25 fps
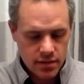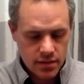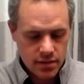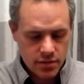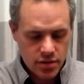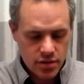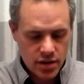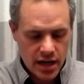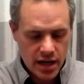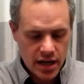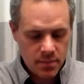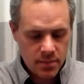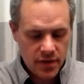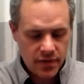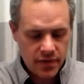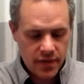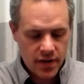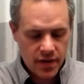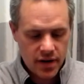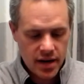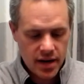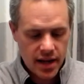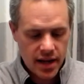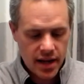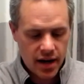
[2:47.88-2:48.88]
Try to be
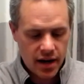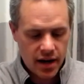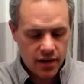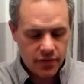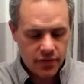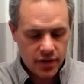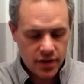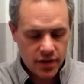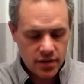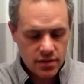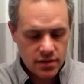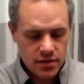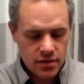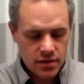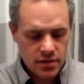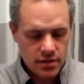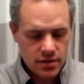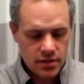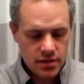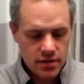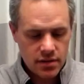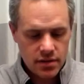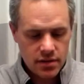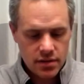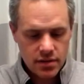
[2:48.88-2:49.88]
very careful,
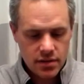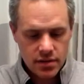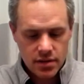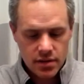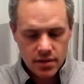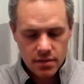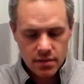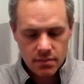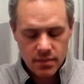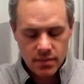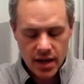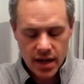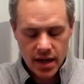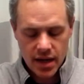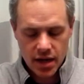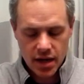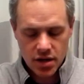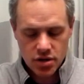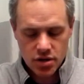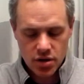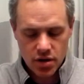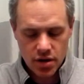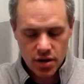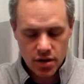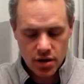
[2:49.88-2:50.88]
making
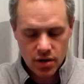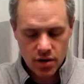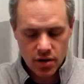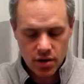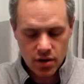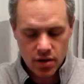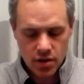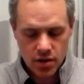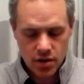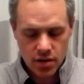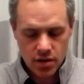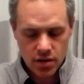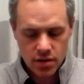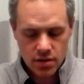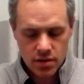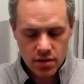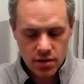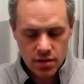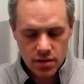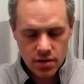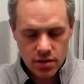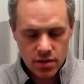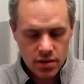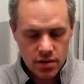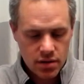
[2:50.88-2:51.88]
sure it all
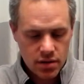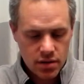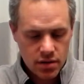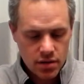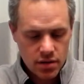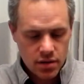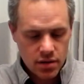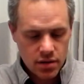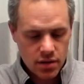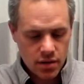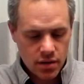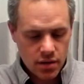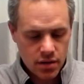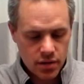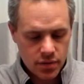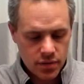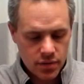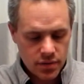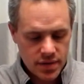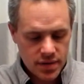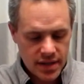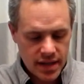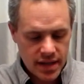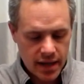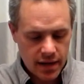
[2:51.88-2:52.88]

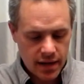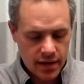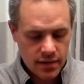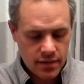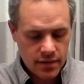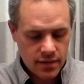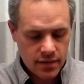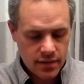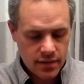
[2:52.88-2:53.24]
goes in.